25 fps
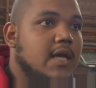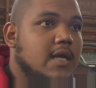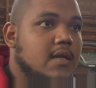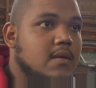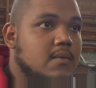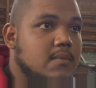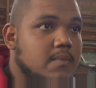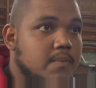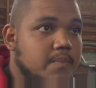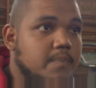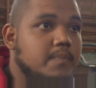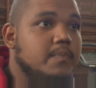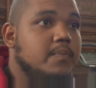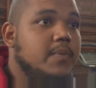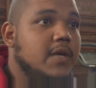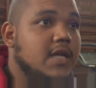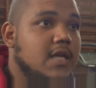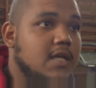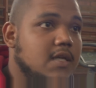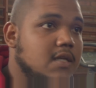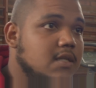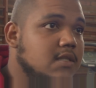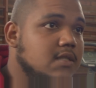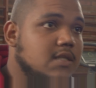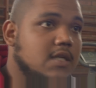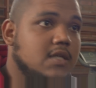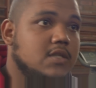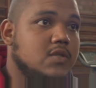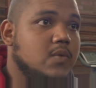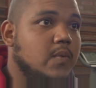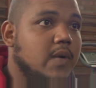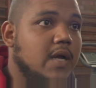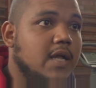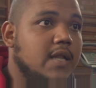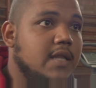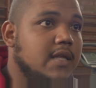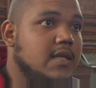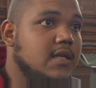and parents as
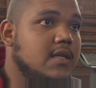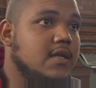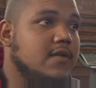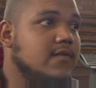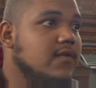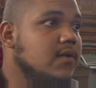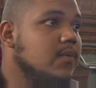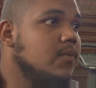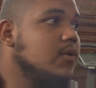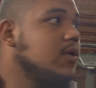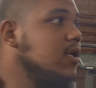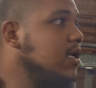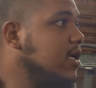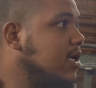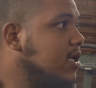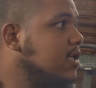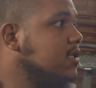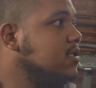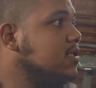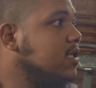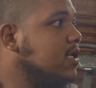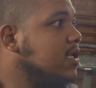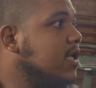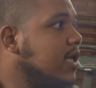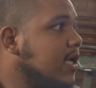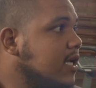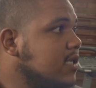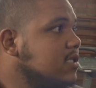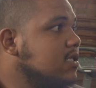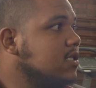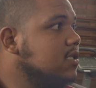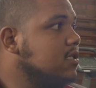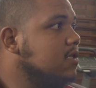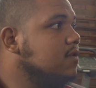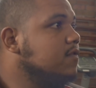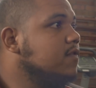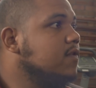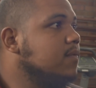well and everybody else that has
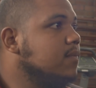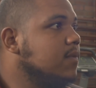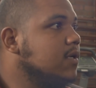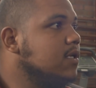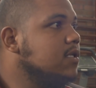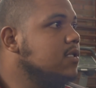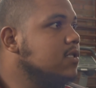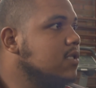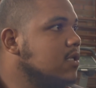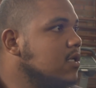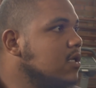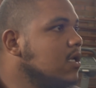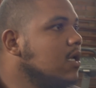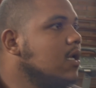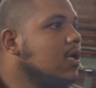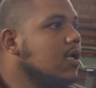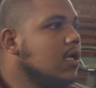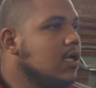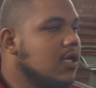this information,